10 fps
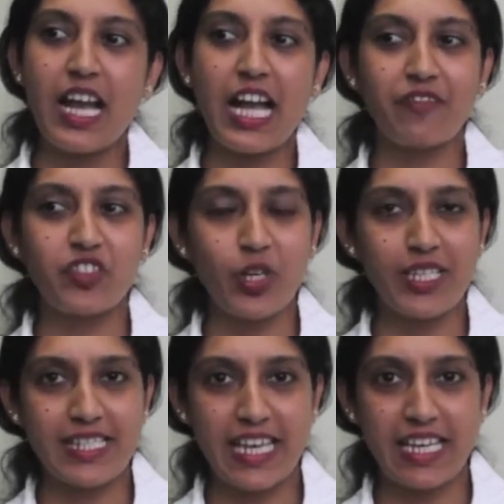I have
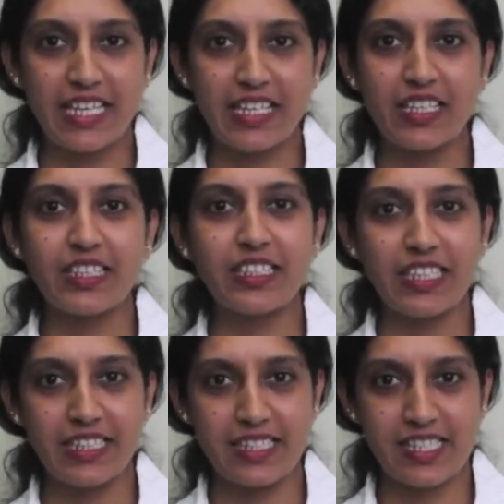joined Scalene
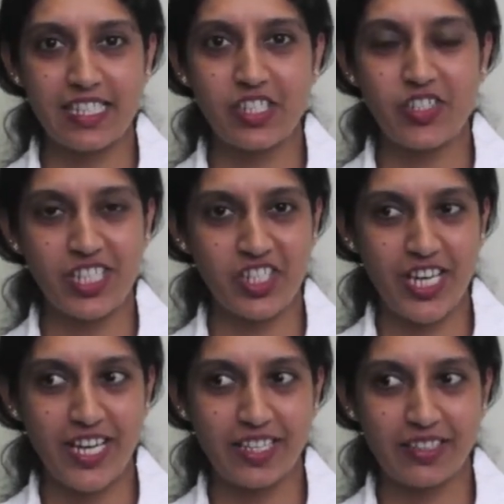early this year in
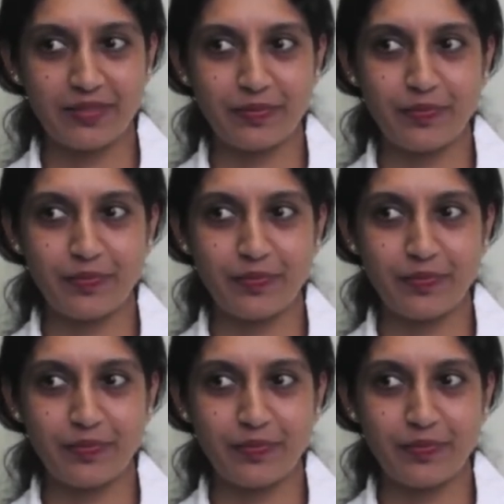Jan.